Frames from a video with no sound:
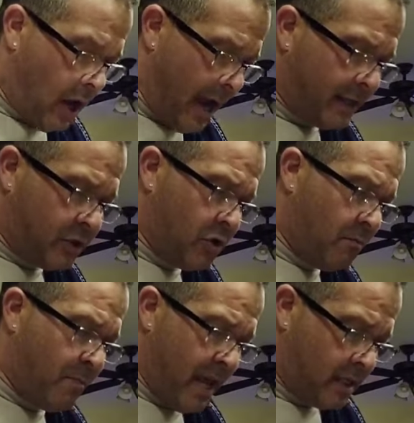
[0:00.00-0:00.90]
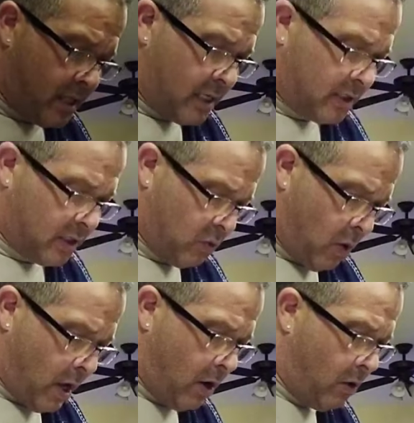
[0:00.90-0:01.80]
I do bake these as
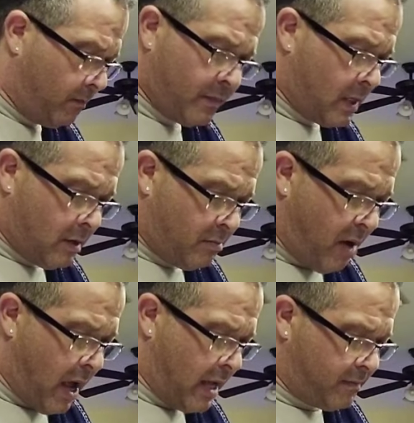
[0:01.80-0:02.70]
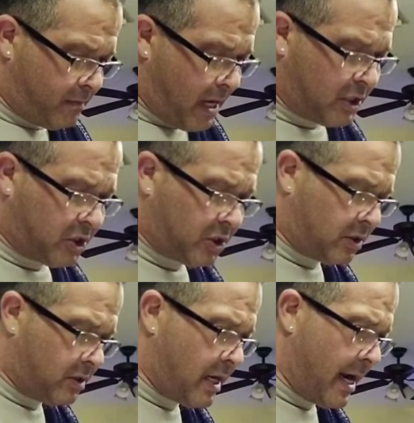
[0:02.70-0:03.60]
well, but it's
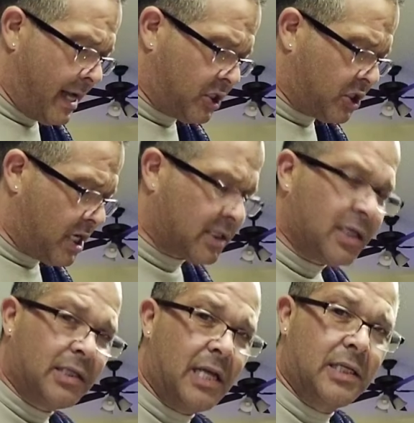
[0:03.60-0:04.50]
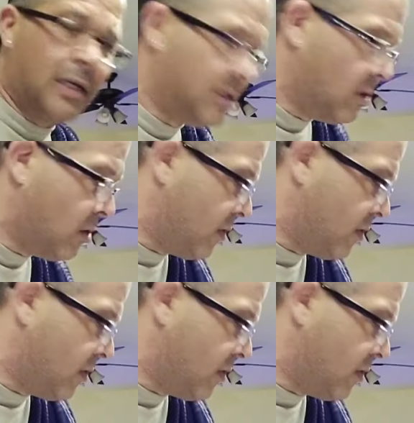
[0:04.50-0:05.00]
just as easy to do it on the